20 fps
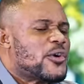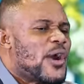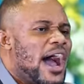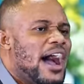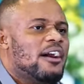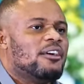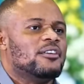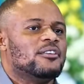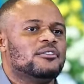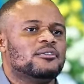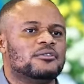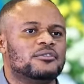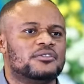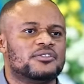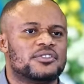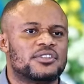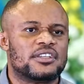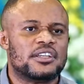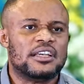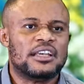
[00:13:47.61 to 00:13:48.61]

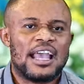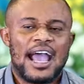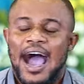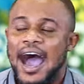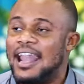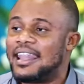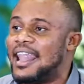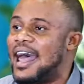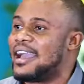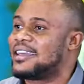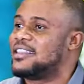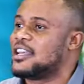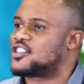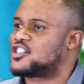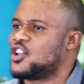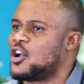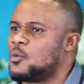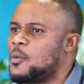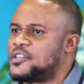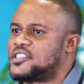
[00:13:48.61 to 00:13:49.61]
grounds. I like
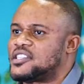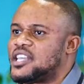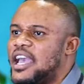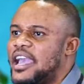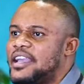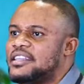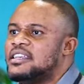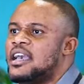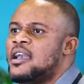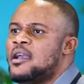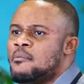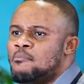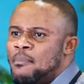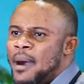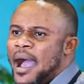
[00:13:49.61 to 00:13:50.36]
the song which says,